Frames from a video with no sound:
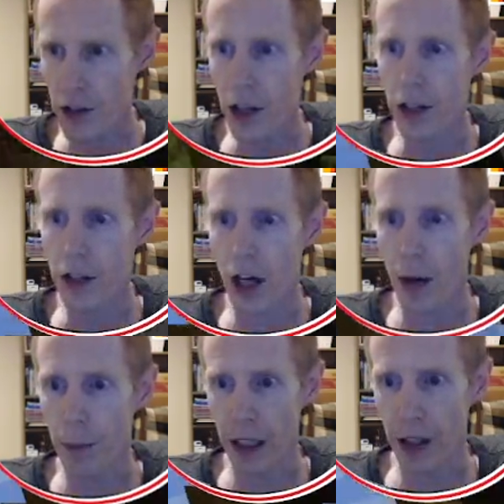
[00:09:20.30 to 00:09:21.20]
on the
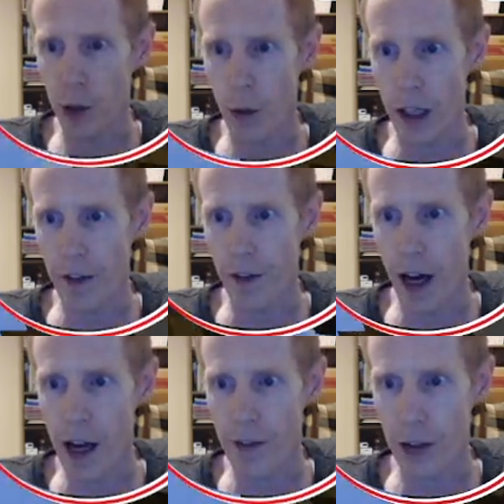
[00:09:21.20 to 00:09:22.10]
top, like
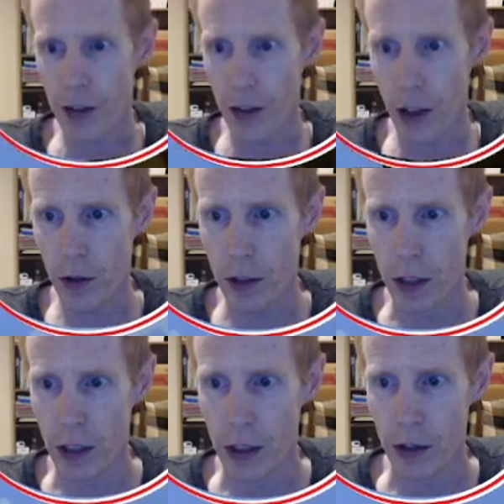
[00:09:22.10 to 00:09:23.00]
25 or so.
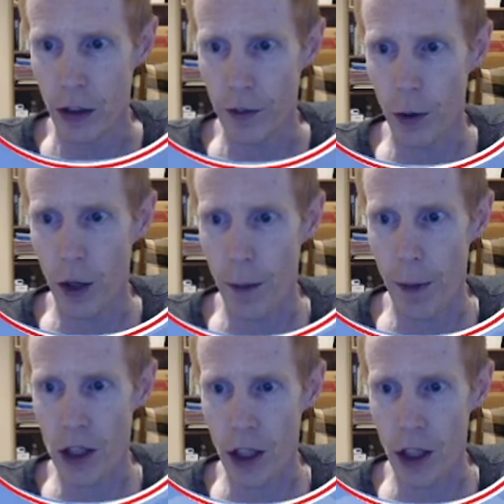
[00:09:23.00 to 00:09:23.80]
So if you want a bunch of